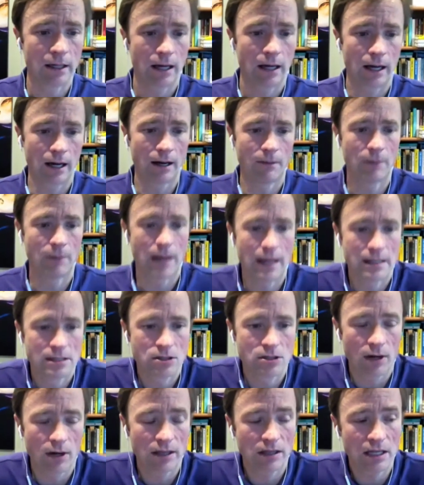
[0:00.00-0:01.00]
And
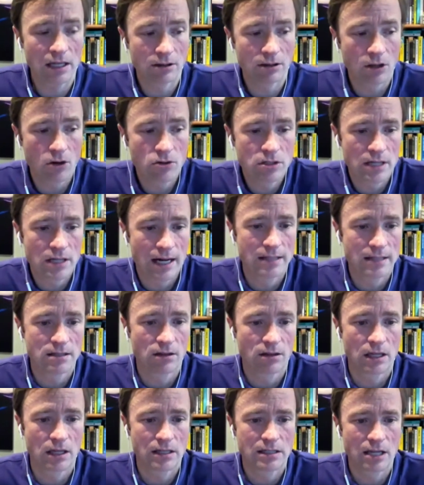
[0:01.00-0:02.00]
so I think those kinds of
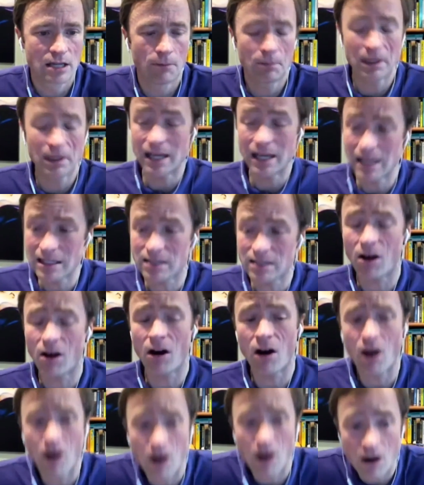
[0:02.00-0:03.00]
things help. But it's
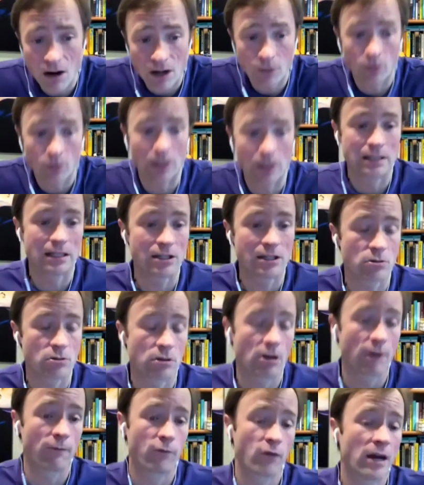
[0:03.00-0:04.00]
hard when it deals with
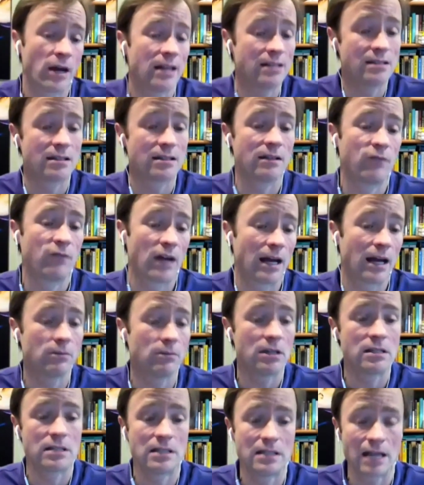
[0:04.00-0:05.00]
our friends and
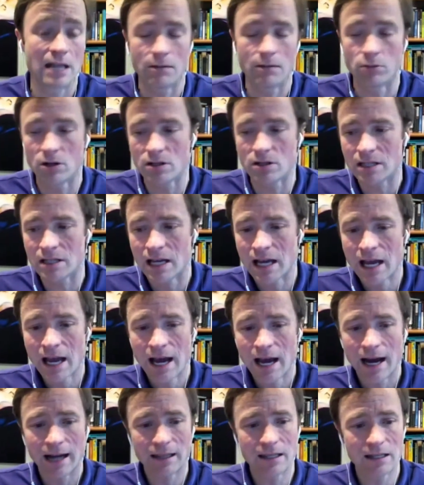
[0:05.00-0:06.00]
families and neighbors.
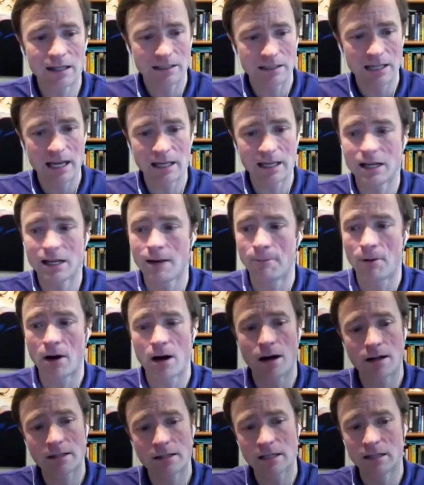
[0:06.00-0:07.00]
I think taking a
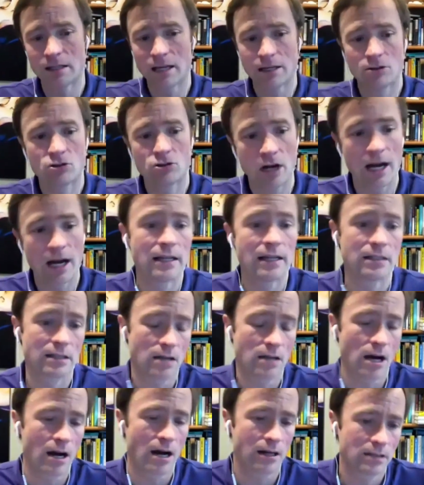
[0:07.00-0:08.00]
pause and then trying to
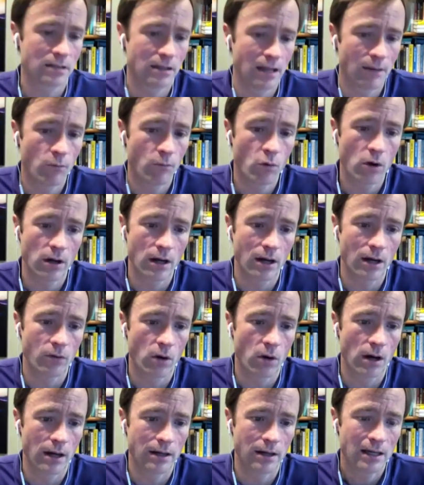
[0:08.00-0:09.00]
talk to them
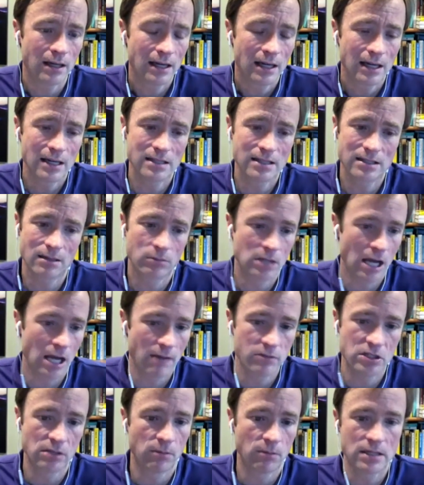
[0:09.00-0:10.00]
one-on-one is
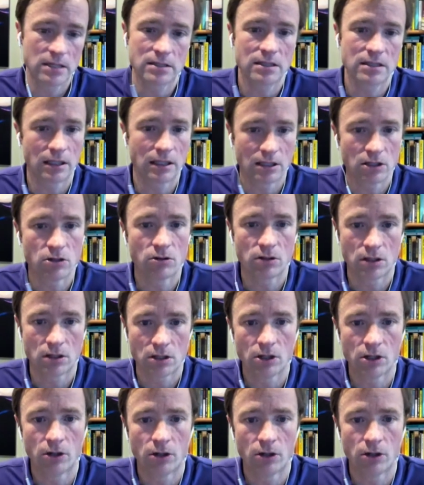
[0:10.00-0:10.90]
sometimes the best thing that you can do.